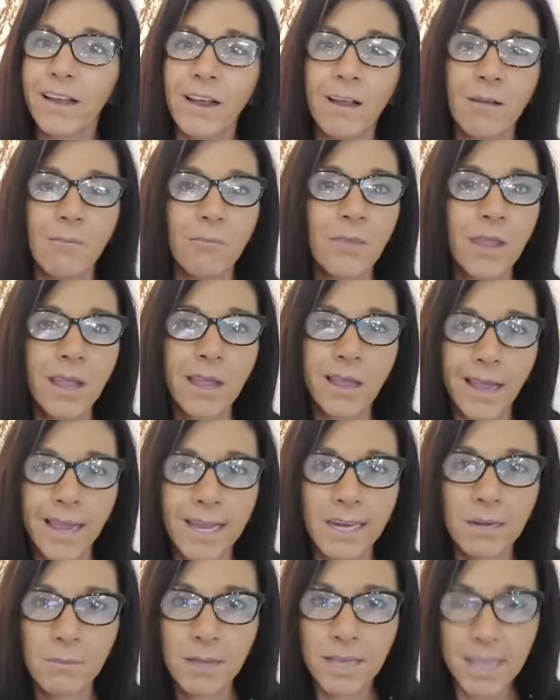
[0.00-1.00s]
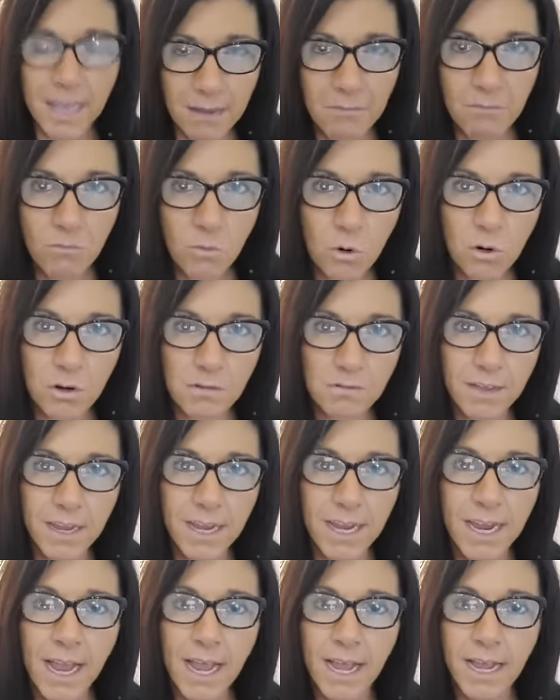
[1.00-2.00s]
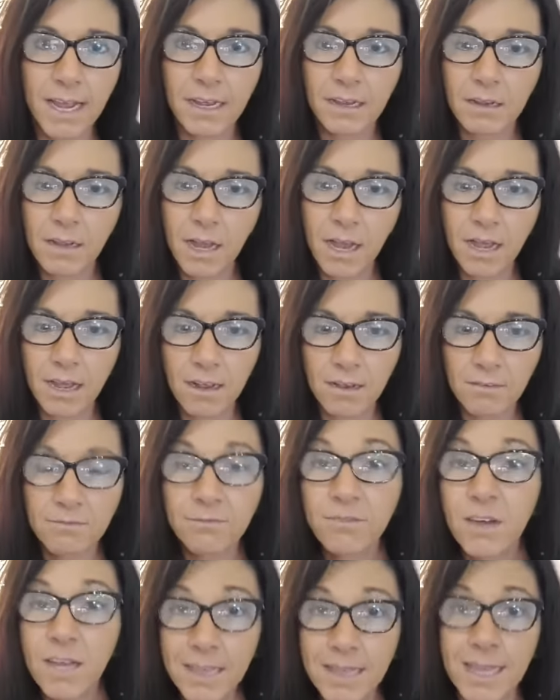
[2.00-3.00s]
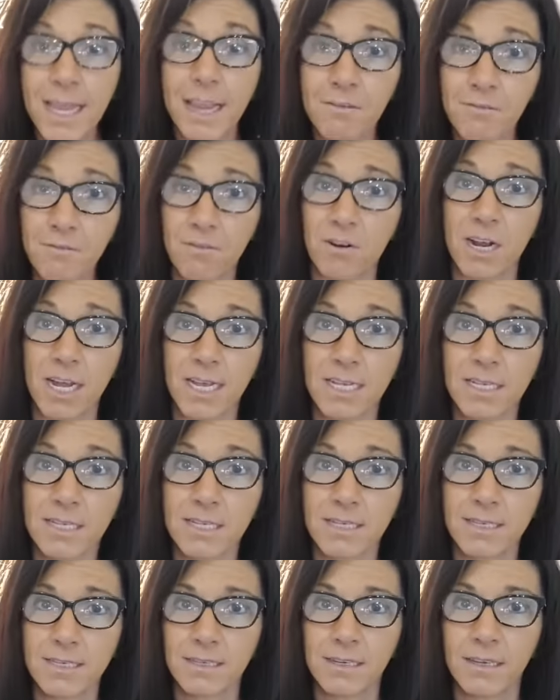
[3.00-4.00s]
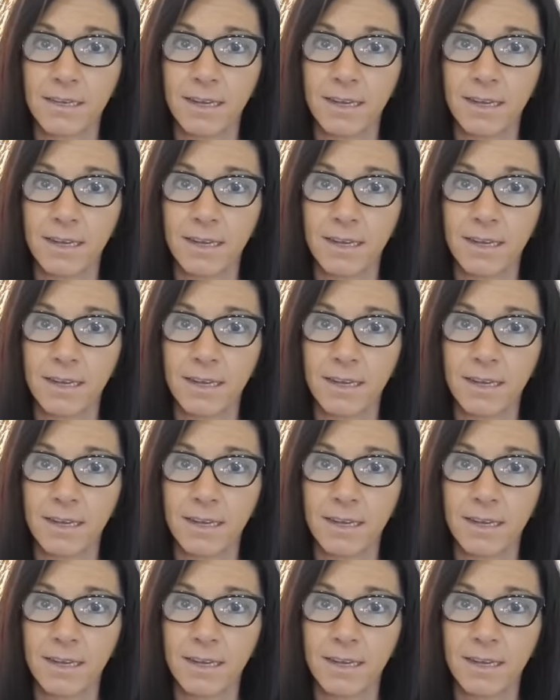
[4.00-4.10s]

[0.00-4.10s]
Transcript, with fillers: Um, and it became more of a, a, a fun thing for us.